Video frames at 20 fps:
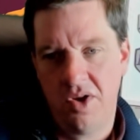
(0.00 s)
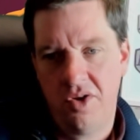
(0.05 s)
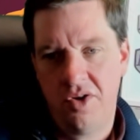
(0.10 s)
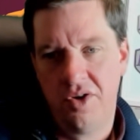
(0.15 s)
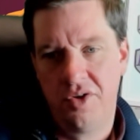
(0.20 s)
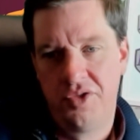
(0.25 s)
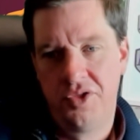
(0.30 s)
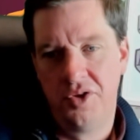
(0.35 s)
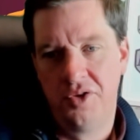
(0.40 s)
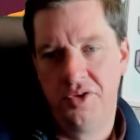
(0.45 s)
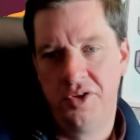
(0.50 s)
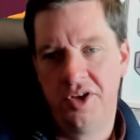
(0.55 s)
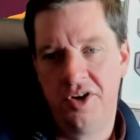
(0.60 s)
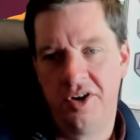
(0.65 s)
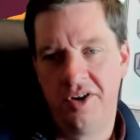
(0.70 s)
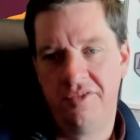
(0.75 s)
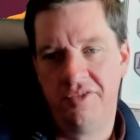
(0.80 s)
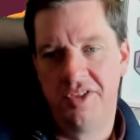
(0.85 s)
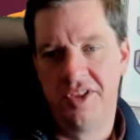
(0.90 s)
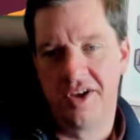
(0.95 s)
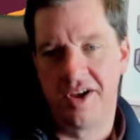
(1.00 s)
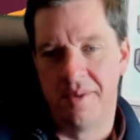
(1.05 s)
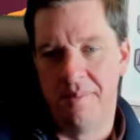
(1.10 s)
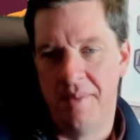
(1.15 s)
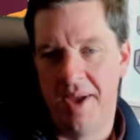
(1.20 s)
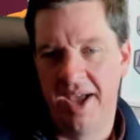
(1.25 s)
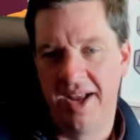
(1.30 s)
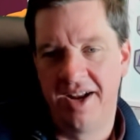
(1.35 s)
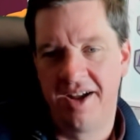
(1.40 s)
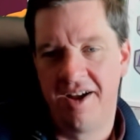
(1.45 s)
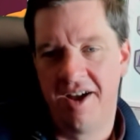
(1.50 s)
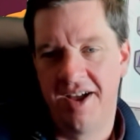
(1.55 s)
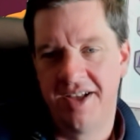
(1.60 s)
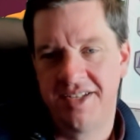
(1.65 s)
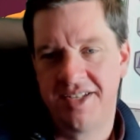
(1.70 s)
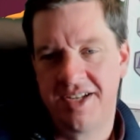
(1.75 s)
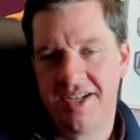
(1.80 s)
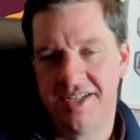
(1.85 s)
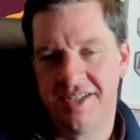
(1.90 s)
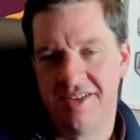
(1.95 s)
Cthulhu, you don't even look at mana
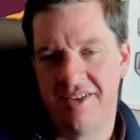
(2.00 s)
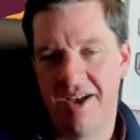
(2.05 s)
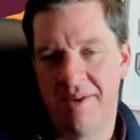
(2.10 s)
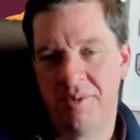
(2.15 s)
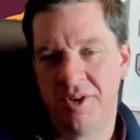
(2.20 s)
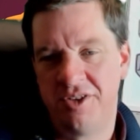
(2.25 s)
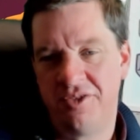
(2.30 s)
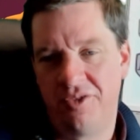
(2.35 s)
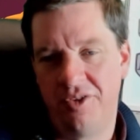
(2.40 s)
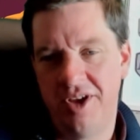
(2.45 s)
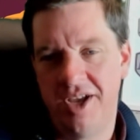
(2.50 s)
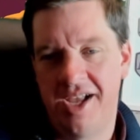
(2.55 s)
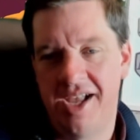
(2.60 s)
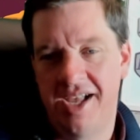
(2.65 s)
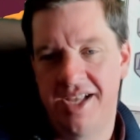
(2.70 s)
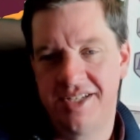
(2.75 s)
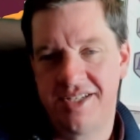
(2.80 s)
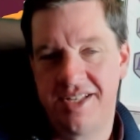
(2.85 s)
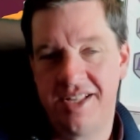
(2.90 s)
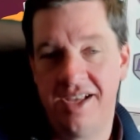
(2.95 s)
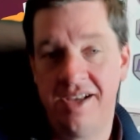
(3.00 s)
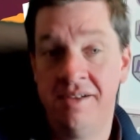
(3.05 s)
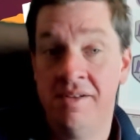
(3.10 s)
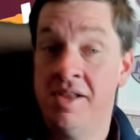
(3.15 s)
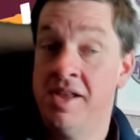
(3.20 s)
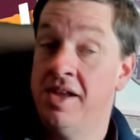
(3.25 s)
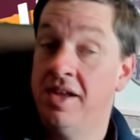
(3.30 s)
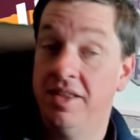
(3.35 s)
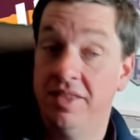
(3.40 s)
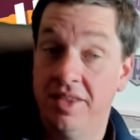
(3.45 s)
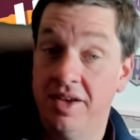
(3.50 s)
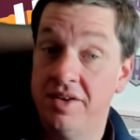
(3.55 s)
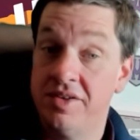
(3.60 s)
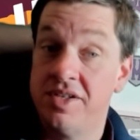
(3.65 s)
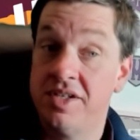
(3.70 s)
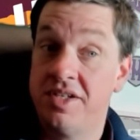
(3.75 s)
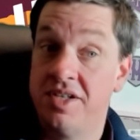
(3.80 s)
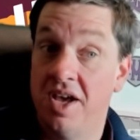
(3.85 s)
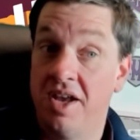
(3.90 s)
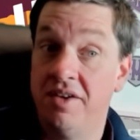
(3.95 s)
cost because of how much free casting. There's a
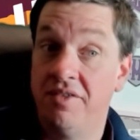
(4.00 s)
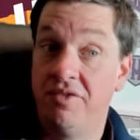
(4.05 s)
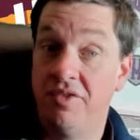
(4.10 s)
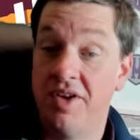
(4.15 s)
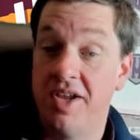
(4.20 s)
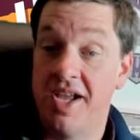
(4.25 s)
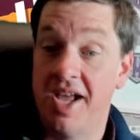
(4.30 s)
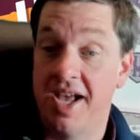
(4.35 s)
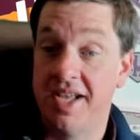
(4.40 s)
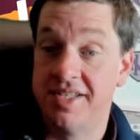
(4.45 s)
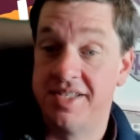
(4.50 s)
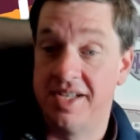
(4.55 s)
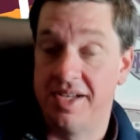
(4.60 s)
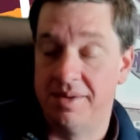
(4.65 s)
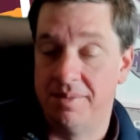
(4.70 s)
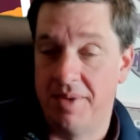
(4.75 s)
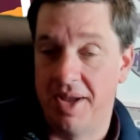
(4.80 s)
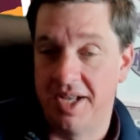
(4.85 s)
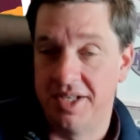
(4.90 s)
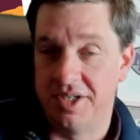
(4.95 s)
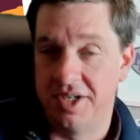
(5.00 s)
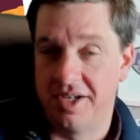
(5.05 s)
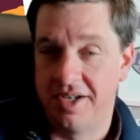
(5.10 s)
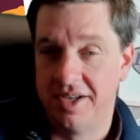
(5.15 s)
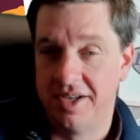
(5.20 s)
ton of free casting in Magic.